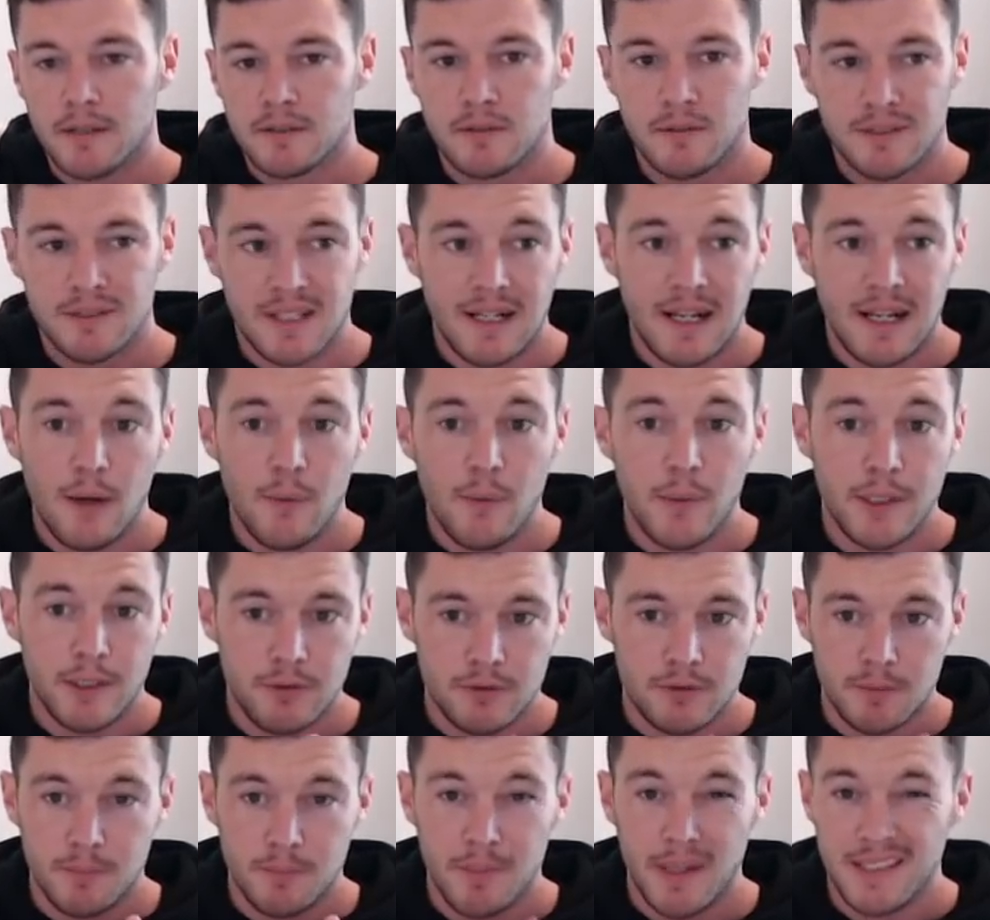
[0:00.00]
So it's allowing you
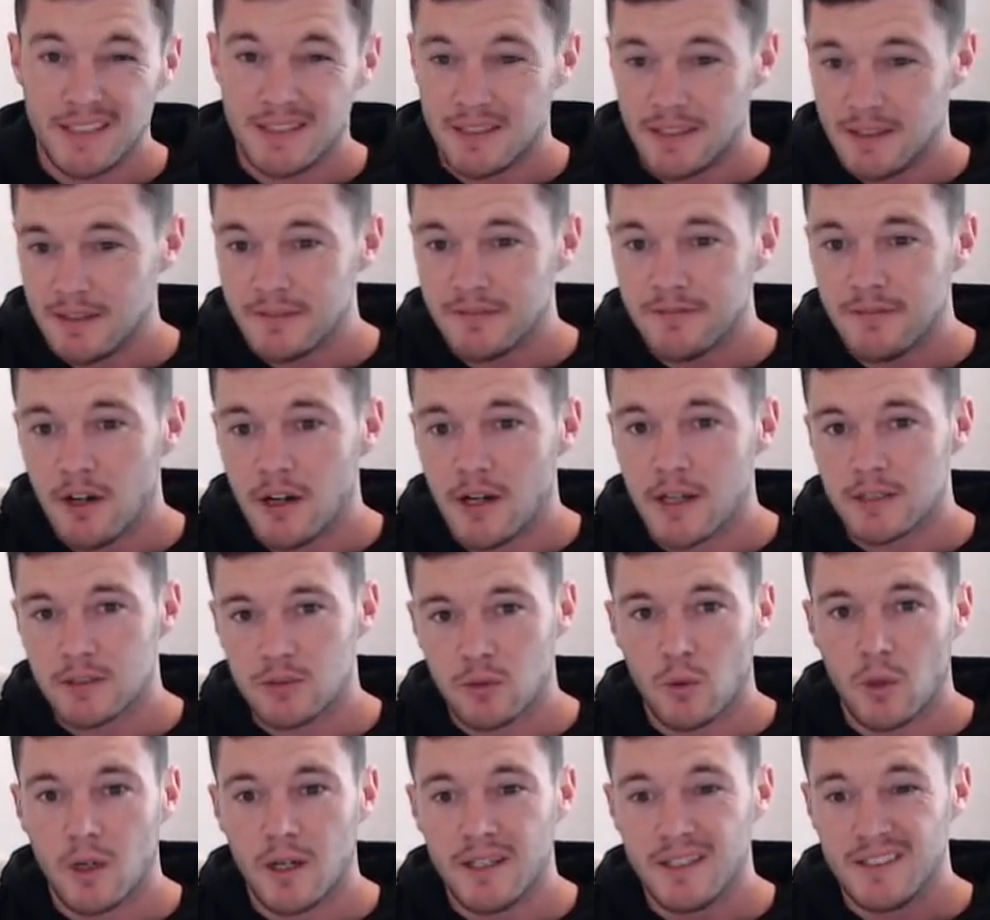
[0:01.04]
to basically fire
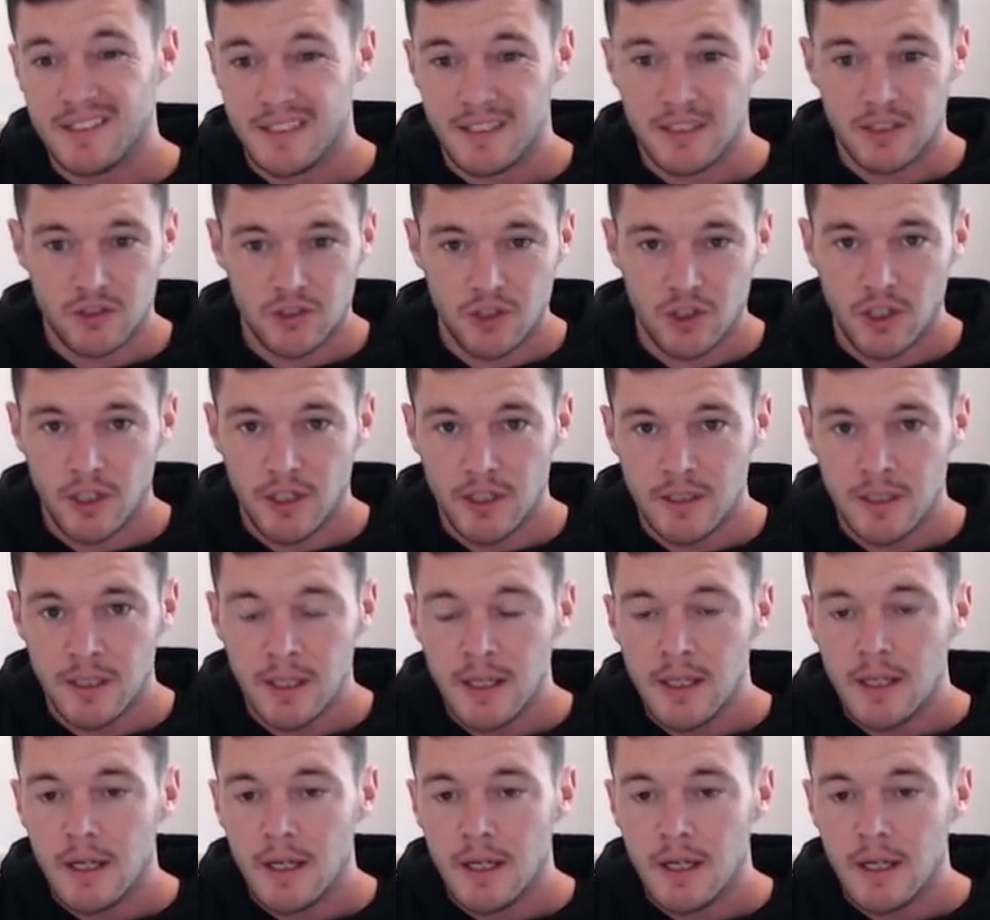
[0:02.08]
twice in a turn